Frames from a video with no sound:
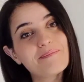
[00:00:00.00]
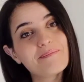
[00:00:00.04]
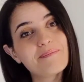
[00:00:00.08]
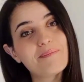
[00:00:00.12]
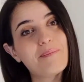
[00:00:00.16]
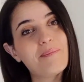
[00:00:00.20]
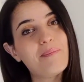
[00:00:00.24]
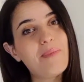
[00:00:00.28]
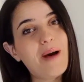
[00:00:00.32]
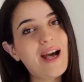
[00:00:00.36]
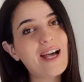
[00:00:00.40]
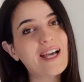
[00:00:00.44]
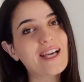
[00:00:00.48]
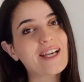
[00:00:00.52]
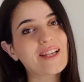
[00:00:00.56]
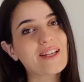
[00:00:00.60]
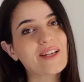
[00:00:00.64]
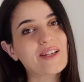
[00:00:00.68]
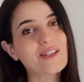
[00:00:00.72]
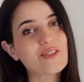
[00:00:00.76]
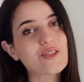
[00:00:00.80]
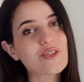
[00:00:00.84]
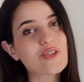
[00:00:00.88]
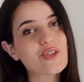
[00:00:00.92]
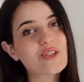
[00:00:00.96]

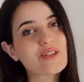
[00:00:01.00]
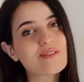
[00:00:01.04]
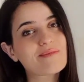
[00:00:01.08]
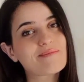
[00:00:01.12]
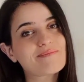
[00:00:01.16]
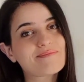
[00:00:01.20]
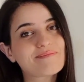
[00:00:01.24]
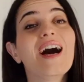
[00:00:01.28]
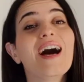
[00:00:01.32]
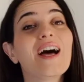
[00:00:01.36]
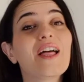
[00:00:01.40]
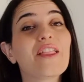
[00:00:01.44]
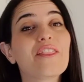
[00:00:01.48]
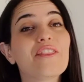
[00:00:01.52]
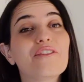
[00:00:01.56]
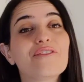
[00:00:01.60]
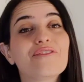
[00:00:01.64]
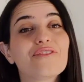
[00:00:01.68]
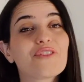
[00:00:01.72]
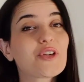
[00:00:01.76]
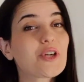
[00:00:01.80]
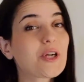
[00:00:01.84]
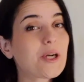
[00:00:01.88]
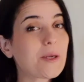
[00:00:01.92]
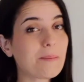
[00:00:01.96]
makhraj. The
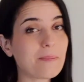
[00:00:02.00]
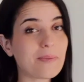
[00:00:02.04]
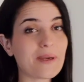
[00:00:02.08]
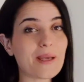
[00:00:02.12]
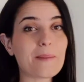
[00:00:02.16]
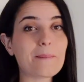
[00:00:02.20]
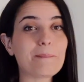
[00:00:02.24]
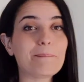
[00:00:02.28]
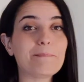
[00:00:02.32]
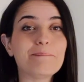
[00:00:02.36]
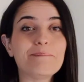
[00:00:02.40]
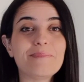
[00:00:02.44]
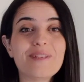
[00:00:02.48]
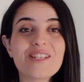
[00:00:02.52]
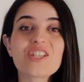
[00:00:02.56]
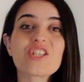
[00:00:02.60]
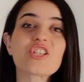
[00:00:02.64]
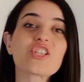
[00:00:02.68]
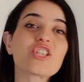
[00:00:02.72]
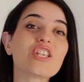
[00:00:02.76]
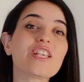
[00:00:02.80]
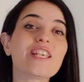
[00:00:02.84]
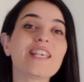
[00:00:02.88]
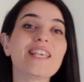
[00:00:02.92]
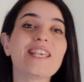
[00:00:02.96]
verb
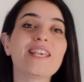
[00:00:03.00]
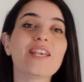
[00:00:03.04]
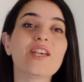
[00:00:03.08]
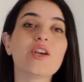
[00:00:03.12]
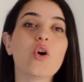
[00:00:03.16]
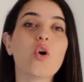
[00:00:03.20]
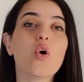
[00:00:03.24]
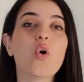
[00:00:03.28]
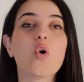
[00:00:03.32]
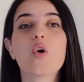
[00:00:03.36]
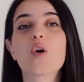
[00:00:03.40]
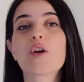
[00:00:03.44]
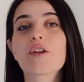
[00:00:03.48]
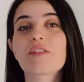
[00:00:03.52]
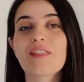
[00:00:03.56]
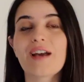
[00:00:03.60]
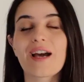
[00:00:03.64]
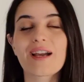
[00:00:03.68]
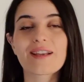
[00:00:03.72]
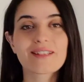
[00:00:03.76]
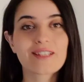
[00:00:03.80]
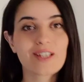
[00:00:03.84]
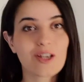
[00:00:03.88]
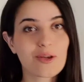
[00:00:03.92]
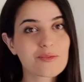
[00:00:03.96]
mishi, or
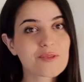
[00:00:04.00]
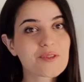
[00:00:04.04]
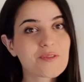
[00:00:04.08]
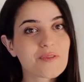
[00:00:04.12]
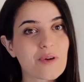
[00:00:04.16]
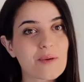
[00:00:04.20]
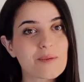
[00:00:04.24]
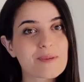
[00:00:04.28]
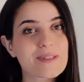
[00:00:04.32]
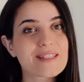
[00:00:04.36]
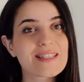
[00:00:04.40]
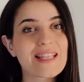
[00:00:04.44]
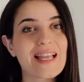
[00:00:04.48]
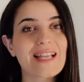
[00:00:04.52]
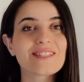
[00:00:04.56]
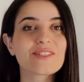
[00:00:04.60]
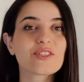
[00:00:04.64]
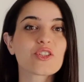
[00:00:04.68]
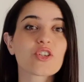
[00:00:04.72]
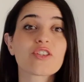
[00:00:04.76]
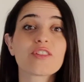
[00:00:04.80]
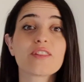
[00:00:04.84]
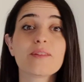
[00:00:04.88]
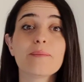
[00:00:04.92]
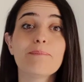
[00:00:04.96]
that comes from
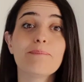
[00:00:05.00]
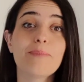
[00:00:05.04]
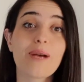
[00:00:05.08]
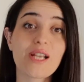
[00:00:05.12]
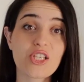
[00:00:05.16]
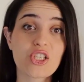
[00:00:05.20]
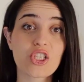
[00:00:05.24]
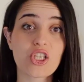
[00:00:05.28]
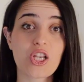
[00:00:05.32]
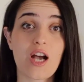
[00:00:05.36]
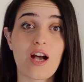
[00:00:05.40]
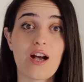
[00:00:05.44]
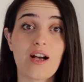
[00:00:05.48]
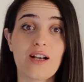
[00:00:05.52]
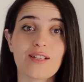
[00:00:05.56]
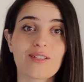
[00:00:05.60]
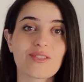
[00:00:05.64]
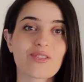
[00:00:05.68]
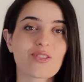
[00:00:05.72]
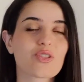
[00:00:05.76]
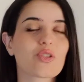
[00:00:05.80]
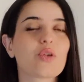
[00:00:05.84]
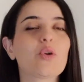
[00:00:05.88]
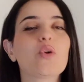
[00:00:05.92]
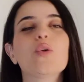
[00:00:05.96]
standard masha,
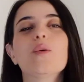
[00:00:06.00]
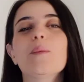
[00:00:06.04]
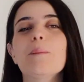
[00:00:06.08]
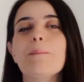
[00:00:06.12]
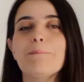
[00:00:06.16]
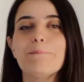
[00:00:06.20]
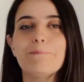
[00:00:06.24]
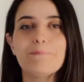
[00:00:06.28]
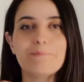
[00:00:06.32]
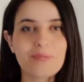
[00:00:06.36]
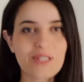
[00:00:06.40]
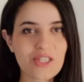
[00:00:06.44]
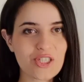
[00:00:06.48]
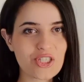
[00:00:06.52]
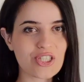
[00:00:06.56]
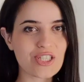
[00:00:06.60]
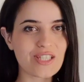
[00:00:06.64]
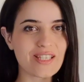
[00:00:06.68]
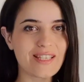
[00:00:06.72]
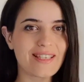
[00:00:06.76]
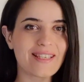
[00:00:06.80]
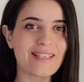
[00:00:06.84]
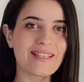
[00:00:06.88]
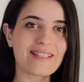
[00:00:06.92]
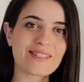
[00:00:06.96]
so
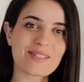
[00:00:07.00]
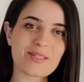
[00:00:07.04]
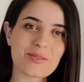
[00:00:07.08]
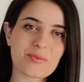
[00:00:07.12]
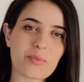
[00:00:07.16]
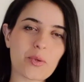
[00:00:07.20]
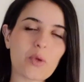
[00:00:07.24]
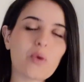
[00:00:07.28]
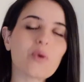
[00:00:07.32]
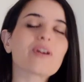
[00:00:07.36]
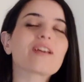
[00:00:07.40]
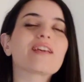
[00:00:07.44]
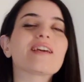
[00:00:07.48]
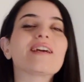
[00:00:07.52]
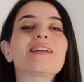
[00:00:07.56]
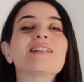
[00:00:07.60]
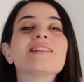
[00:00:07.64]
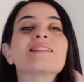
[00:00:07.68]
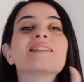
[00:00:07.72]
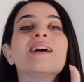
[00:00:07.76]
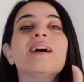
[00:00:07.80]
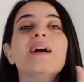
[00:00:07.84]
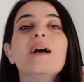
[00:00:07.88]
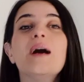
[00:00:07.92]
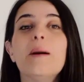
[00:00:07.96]
mishi in
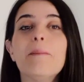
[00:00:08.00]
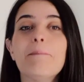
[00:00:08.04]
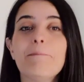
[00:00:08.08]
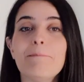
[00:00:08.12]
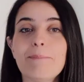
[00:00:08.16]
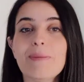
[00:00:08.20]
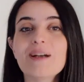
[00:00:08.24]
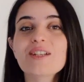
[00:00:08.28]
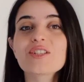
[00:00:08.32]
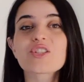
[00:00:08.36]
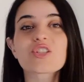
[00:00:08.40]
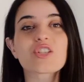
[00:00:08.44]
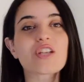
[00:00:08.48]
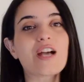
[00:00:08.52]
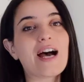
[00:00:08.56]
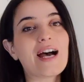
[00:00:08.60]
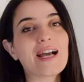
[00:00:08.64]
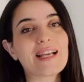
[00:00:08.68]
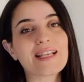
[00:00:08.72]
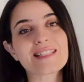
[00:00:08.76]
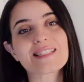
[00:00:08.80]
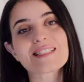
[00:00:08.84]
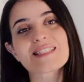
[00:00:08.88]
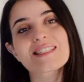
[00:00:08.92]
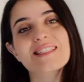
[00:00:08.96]
spoken, masha
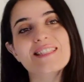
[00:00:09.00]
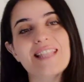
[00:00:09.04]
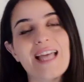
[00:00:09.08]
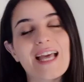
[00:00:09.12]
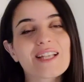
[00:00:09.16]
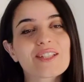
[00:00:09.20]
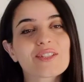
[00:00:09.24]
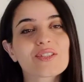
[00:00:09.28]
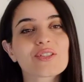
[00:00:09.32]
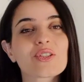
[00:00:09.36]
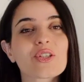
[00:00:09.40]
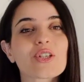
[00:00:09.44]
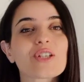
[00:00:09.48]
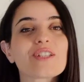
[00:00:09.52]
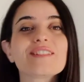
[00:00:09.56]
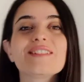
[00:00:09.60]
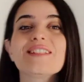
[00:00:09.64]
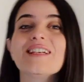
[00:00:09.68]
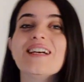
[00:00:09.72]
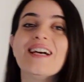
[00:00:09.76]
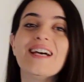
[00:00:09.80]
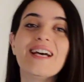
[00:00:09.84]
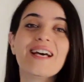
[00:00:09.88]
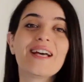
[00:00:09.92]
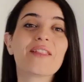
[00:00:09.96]
in standard.
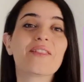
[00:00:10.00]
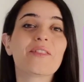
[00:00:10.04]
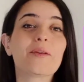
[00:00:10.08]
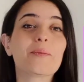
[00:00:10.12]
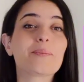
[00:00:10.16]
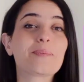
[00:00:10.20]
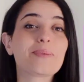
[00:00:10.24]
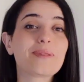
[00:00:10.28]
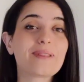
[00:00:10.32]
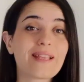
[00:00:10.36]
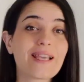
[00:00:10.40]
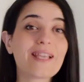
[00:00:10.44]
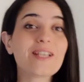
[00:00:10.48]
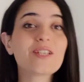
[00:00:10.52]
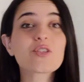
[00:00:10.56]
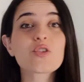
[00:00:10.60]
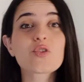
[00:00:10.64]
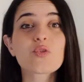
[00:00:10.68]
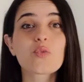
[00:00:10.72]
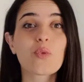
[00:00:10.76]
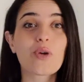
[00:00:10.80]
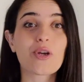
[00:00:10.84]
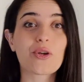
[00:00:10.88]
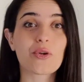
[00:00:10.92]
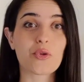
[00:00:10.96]
The place
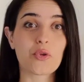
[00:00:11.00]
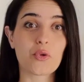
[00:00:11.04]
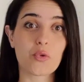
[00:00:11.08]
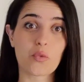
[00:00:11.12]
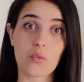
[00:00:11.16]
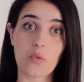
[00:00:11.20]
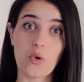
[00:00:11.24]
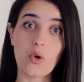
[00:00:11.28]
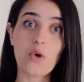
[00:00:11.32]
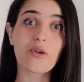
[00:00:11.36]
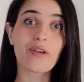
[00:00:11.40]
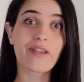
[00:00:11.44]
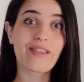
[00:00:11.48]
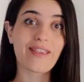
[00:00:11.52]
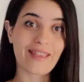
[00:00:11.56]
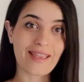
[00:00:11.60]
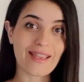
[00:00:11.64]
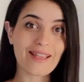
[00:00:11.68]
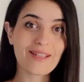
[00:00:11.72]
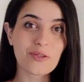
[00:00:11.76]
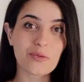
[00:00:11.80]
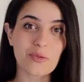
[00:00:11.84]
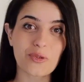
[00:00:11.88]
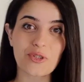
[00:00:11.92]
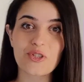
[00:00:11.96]
where you walk
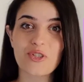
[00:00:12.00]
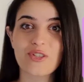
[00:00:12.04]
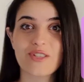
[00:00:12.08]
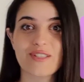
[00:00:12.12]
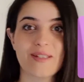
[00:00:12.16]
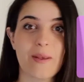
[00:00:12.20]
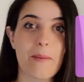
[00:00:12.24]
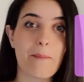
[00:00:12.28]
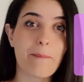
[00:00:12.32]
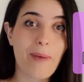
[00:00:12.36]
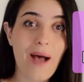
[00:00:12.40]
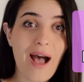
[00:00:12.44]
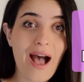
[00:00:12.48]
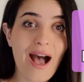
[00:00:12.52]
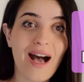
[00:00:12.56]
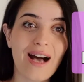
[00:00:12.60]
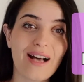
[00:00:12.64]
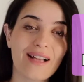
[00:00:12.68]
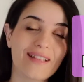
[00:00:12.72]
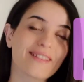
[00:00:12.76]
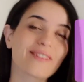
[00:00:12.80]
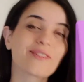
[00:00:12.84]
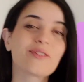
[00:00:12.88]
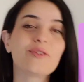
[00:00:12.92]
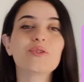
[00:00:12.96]
in, which is a
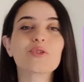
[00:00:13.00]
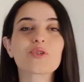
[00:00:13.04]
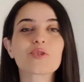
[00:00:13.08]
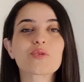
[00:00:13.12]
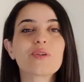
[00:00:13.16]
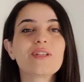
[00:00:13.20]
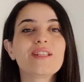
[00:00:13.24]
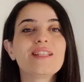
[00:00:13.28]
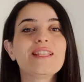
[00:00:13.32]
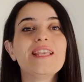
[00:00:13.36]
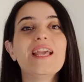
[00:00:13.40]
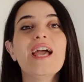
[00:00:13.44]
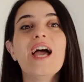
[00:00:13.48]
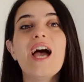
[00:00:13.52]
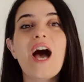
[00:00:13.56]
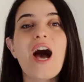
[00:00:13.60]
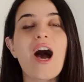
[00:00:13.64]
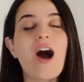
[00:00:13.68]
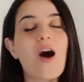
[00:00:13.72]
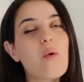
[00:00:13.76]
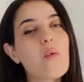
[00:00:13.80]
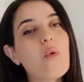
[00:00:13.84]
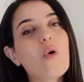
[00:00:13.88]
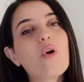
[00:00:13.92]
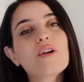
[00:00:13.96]
path, usually
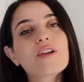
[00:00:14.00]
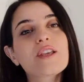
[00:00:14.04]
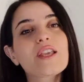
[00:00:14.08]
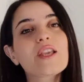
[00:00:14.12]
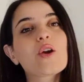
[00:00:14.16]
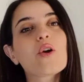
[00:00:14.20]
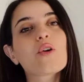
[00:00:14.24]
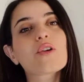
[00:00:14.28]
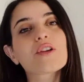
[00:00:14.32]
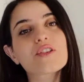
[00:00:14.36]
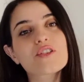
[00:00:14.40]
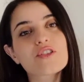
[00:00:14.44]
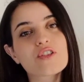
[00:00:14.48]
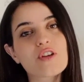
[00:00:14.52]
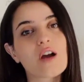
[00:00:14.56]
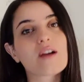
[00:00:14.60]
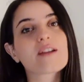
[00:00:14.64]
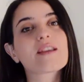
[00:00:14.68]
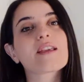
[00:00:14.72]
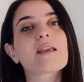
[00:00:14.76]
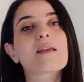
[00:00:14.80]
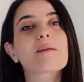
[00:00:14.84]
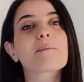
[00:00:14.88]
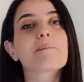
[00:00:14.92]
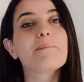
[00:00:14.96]
a walking or
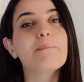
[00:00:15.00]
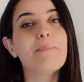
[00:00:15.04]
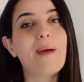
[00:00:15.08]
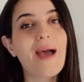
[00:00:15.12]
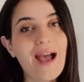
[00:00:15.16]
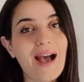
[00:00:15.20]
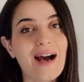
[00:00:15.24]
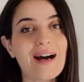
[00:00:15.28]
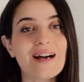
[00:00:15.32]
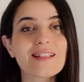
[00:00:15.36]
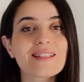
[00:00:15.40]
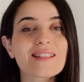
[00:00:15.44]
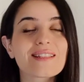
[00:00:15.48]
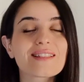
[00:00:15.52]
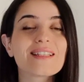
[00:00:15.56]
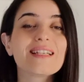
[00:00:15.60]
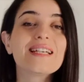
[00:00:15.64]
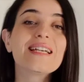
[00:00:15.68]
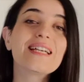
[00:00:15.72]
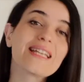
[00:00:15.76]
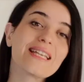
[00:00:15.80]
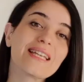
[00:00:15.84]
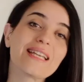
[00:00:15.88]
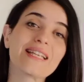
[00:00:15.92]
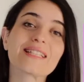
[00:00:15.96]
jogging path,
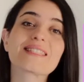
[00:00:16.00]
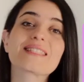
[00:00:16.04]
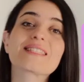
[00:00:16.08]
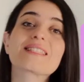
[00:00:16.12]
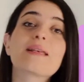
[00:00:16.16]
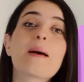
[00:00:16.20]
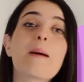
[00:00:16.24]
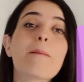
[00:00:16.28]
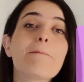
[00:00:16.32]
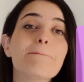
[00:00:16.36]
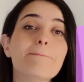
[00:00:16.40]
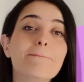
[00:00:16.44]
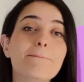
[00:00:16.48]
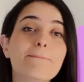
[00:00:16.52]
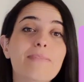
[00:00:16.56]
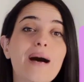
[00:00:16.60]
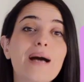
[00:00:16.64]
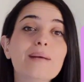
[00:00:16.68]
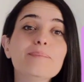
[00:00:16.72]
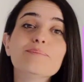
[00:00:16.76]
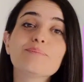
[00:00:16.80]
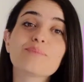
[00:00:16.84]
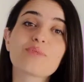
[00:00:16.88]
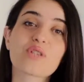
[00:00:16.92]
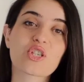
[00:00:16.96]
it's
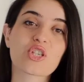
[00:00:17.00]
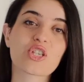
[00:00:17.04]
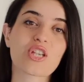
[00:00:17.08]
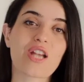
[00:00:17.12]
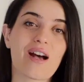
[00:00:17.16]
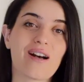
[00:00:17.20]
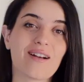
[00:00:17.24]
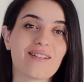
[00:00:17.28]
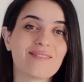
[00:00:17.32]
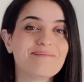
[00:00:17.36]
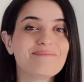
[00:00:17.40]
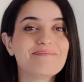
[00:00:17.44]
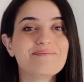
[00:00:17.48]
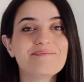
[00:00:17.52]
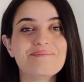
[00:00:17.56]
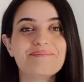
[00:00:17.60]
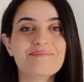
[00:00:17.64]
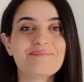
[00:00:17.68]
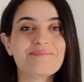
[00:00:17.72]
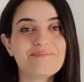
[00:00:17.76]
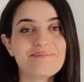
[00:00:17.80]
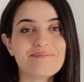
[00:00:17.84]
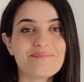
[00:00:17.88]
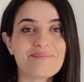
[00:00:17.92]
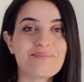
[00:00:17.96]
mamsha.
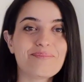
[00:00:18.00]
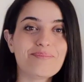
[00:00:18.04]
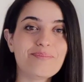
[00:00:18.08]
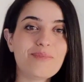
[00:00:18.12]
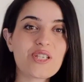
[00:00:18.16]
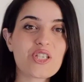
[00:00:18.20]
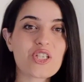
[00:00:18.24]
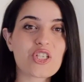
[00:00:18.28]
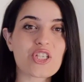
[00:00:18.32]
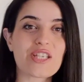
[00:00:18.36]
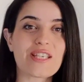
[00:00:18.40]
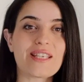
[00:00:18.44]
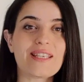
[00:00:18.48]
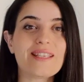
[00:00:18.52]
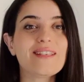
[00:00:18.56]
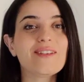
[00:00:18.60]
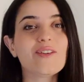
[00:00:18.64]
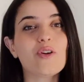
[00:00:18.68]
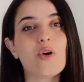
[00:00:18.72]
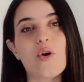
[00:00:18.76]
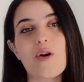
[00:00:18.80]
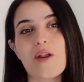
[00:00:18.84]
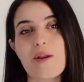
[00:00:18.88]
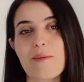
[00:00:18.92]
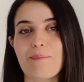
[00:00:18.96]
Mishi
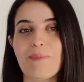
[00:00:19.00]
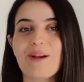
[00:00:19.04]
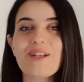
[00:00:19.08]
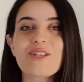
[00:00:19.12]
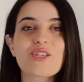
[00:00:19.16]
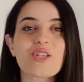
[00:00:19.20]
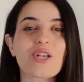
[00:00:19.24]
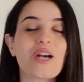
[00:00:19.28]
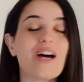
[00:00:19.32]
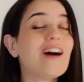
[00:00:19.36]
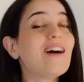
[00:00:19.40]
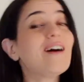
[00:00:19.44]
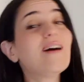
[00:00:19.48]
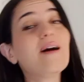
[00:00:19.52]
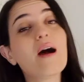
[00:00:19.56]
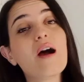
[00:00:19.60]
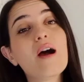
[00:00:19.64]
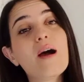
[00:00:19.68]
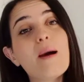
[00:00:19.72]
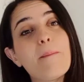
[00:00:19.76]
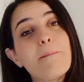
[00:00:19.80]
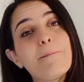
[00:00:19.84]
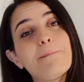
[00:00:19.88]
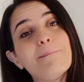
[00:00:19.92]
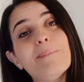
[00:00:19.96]
or masha,
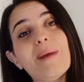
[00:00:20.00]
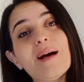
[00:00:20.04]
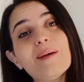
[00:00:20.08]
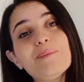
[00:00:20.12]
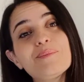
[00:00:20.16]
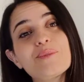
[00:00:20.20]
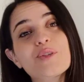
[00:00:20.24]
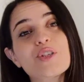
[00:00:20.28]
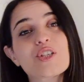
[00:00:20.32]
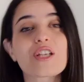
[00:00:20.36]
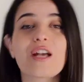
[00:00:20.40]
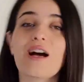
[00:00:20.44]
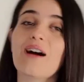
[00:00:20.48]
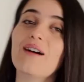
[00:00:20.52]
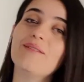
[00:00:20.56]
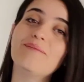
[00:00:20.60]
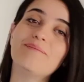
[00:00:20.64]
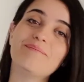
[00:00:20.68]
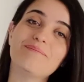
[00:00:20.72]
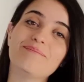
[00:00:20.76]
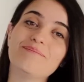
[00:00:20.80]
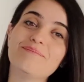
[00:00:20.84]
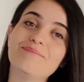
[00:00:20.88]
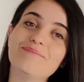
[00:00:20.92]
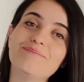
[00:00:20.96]
mamsha.
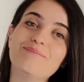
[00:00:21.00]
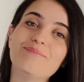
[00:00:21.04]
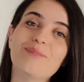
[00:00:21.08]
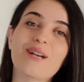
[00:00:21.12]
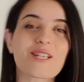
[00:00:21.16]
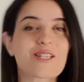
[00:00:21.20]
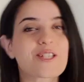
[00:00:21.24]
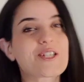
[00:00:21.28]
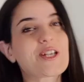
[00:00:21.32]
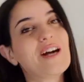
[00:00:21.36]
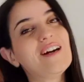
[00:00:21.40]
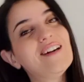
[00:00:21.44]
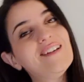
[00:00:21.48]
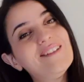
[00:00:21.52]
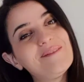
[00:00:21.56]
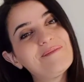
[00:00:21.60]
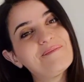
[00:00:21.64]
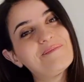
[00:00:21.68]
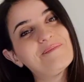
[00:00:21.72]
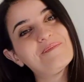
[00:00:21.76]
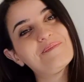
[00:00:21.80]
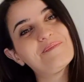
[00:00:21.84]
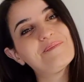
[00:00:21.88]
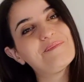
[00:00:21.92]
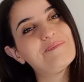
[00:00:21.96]
Masha,
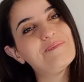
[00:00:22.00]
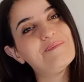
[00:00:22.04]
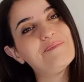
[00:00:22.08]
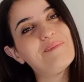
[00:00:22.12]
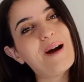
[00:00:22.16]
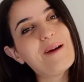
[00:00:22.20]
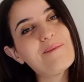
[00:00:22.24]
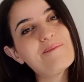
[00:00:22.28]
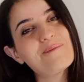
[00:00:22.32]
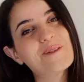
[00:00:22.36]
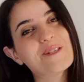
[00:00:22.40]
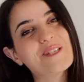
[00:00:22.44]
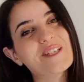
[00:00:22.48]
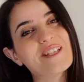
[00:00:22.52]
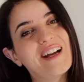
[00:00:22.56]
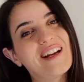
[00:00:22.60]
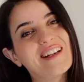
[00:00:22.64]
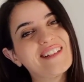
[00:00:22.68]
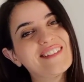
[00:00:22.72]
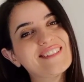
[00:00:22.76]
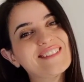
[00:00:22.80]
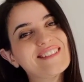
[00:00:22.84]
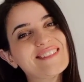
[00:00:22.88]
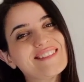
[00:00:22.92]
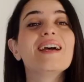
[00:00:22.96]

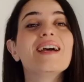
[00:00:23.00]
mamsha.